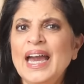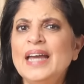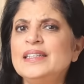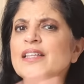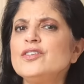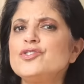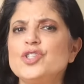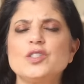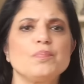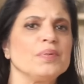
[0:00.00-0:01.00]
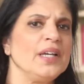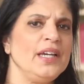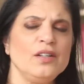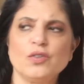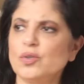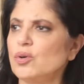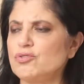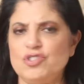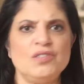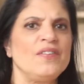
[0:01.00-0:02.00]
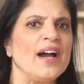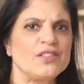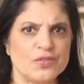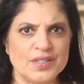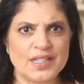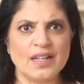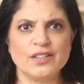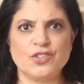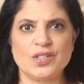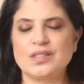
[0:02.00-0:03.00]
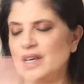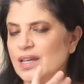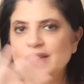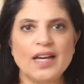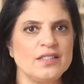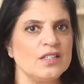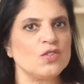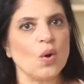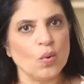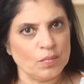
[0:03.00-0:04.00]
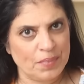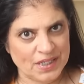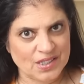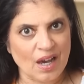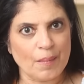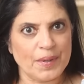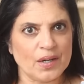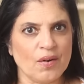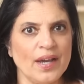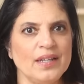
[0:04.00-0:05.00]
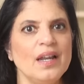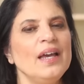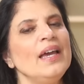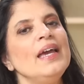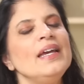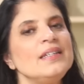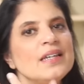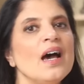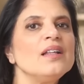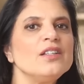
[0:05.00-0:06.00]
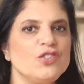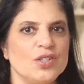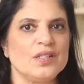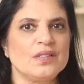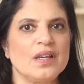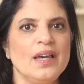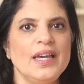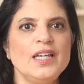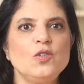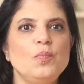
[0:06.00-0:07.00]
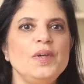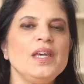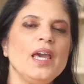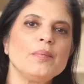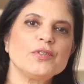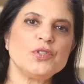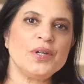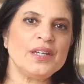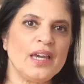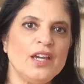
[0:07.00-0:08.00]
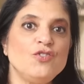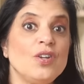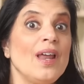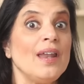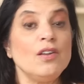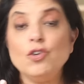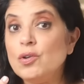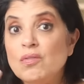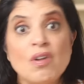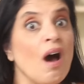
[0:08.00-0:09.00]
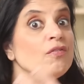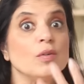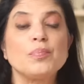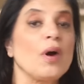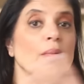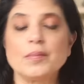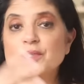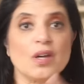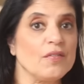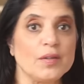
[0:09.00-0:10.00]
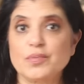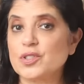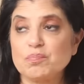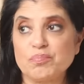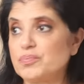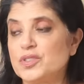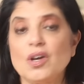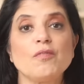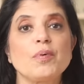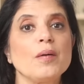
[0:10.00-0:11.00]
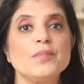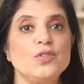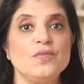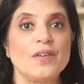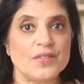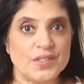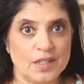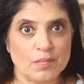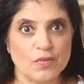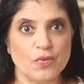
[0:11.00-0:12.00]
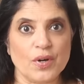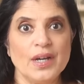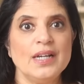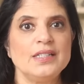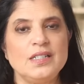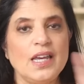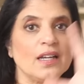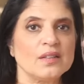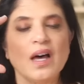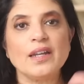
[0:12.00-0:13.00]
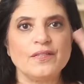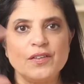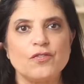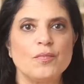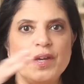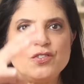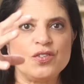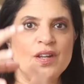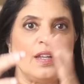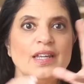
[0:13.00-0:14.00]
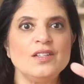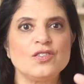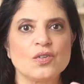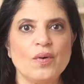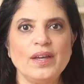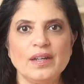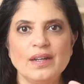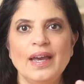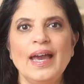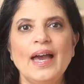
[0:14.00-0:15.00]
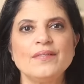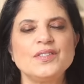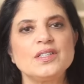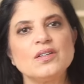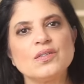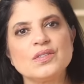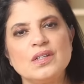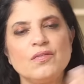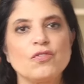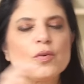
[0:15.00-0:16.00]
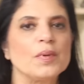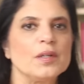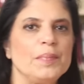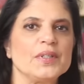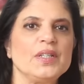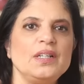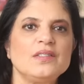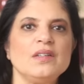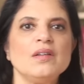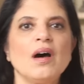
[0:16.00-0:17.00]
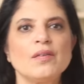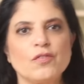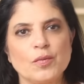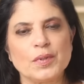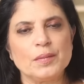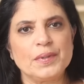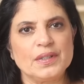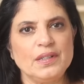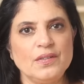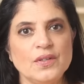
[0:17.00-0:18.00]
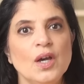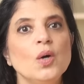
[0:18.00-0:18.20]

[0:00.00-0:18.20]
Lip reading: And then there's just plain good old G-factor intelligence. That's its own big topic, right? Intelligence is being able to engage in novel problem solving, solve problems you've never seen before, to take a lot of information and integrate it, have skills in verbal abilities and nonverbal abilities.